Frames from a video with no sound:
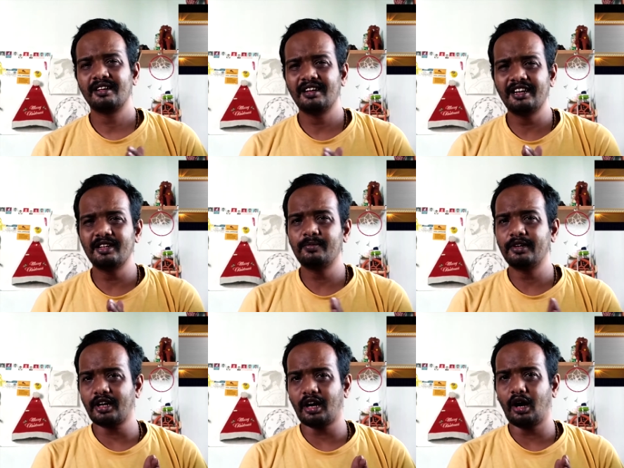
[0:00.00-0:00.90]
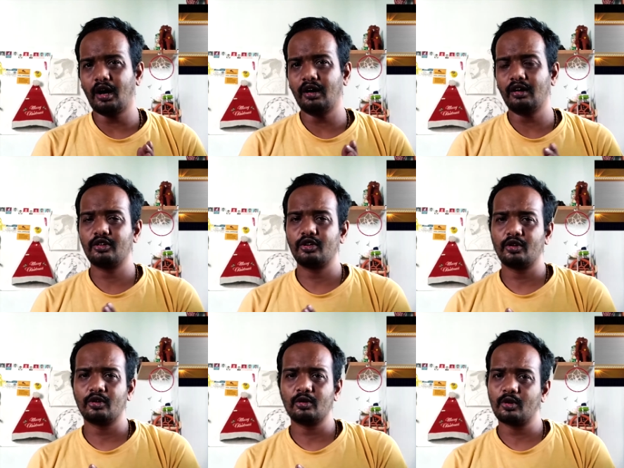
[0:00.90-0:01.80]
little bit,
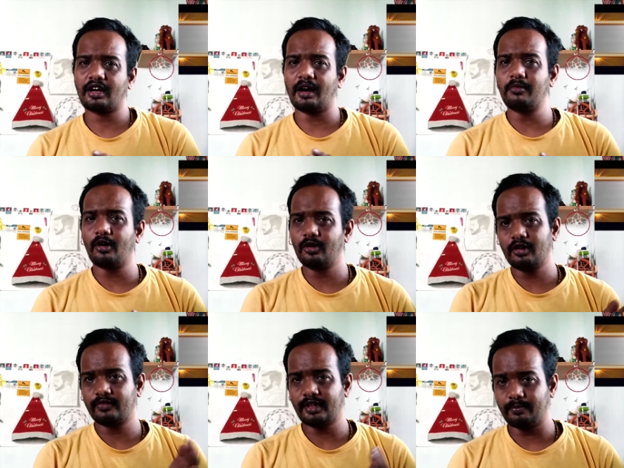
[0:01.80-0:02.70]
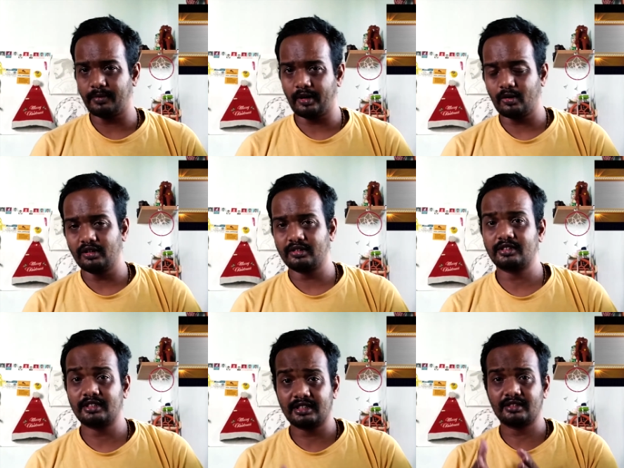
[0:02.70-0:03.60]
you come out of that particular
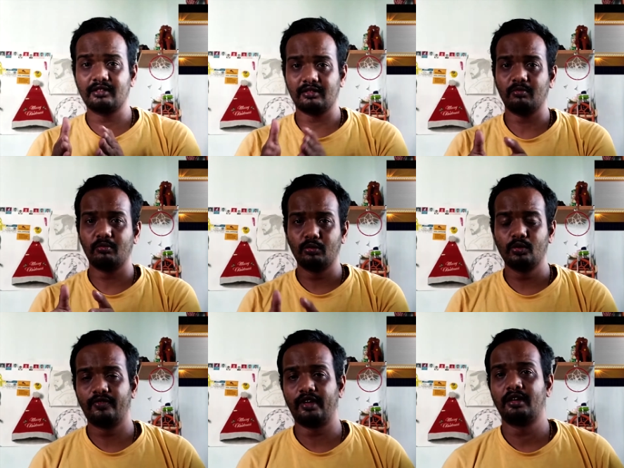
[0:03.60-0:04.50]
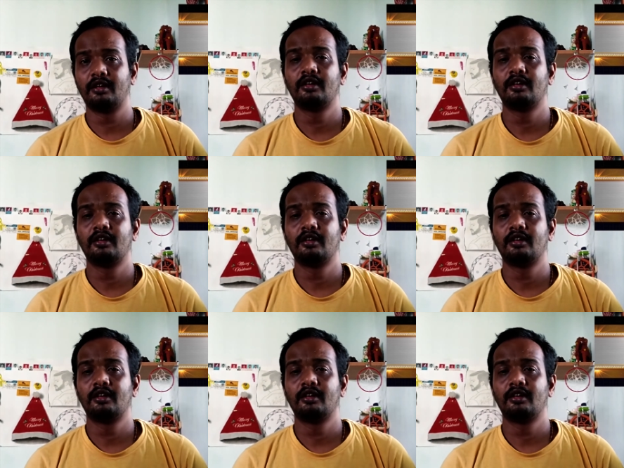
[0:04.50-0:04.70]
movie